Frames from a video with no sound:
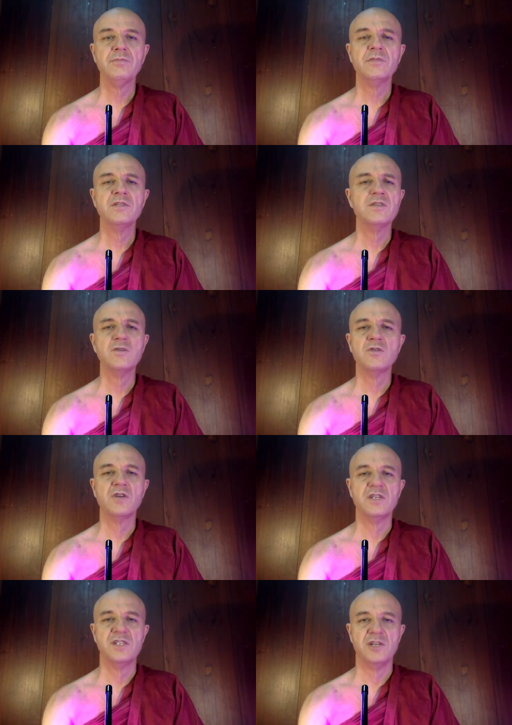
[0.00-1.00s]
There's no
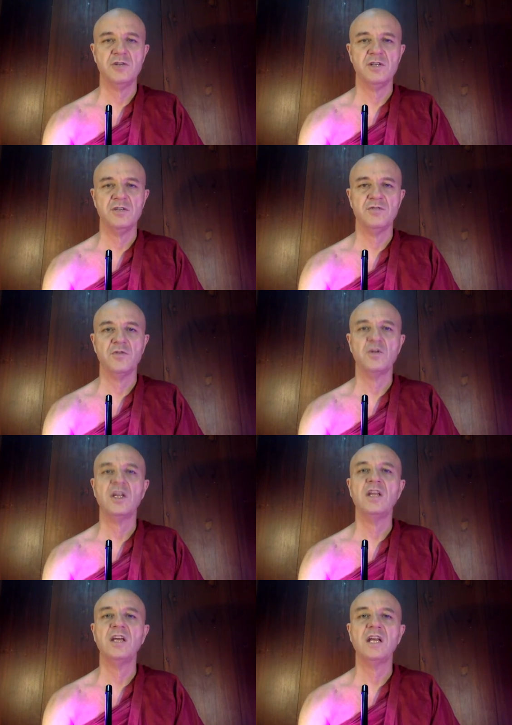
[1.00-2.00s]
criterion for
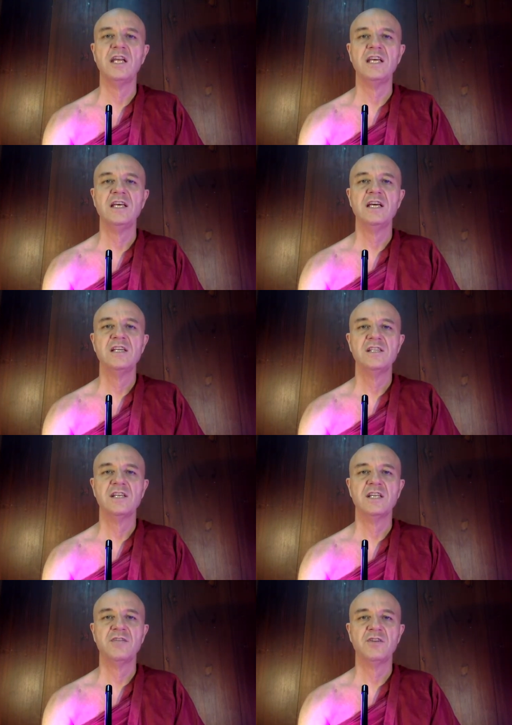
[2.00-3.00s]
clinically
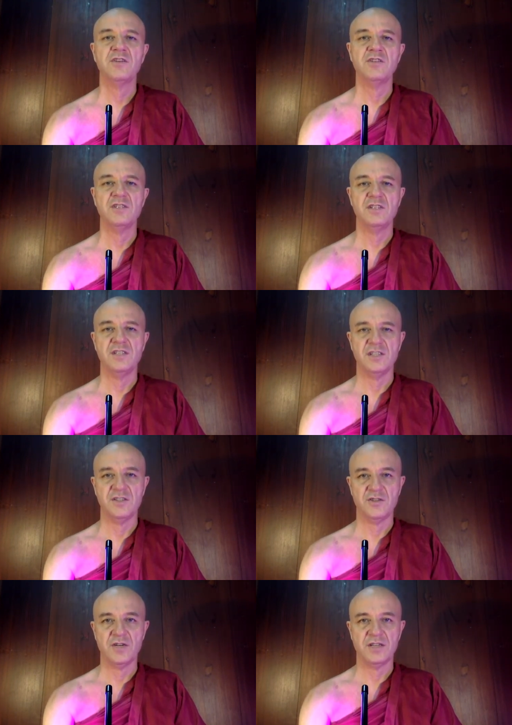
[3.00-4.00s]
significant
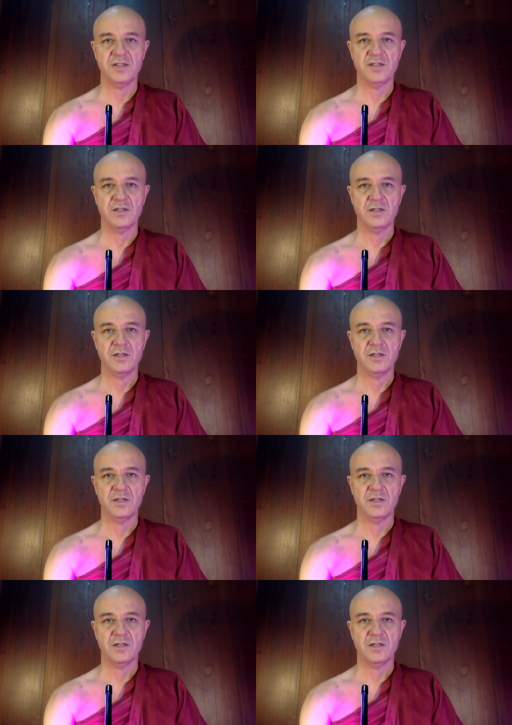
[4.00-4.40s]
distress.